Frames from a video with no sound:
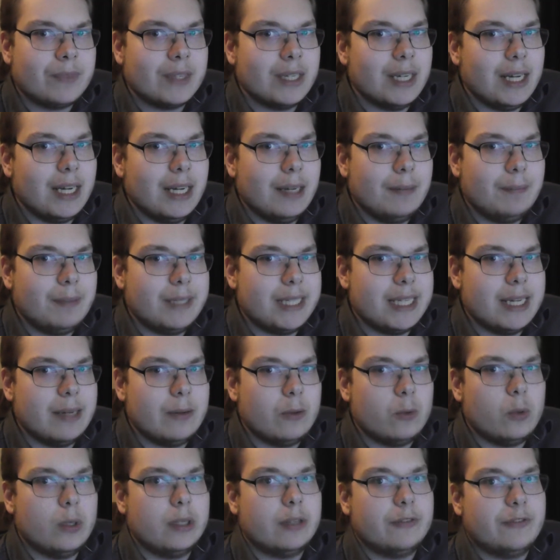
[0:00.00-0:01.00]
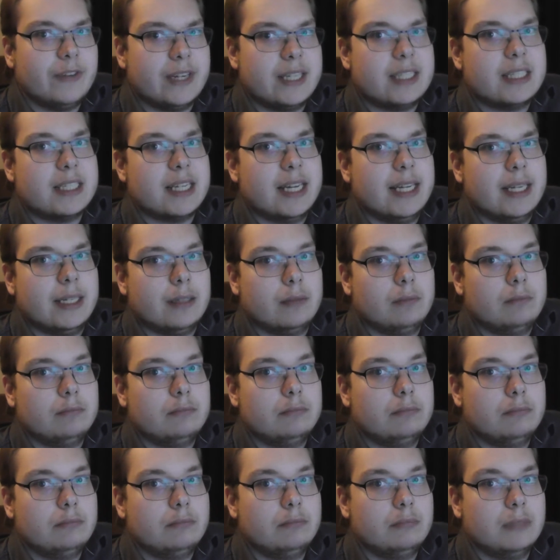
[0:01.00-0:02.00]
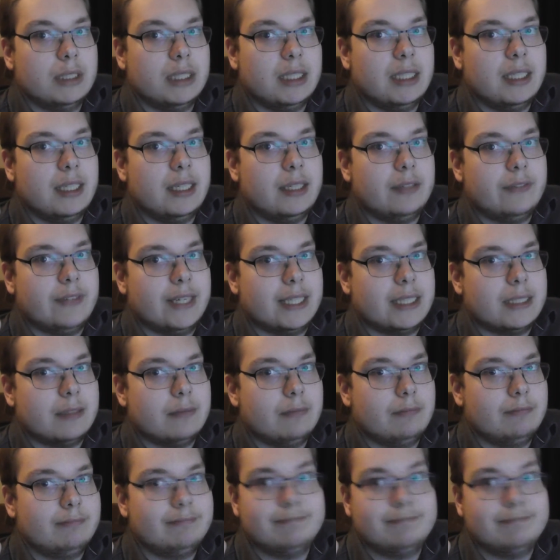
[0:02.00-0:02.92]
I became quite thick-skinned and fat.